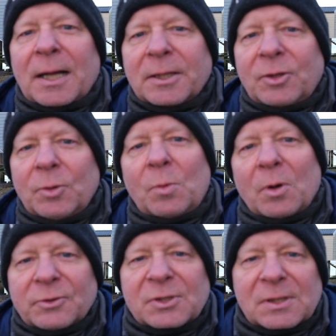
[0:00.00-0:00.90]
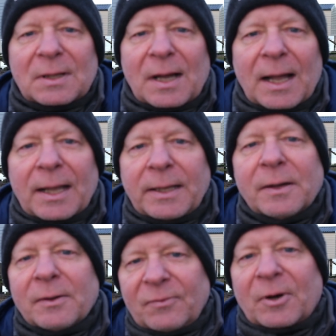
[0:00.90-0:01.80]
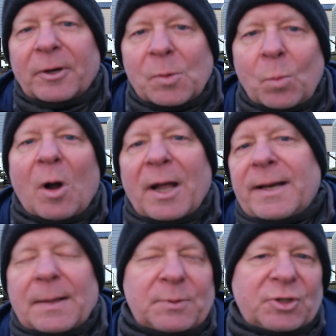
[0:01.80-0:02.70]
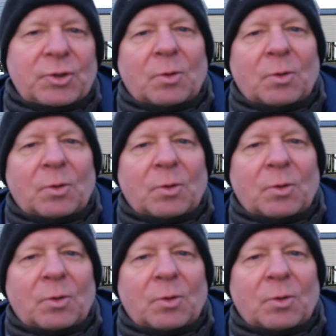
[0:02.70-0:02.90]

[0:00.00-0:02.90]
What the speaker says: you want a very wide aperture,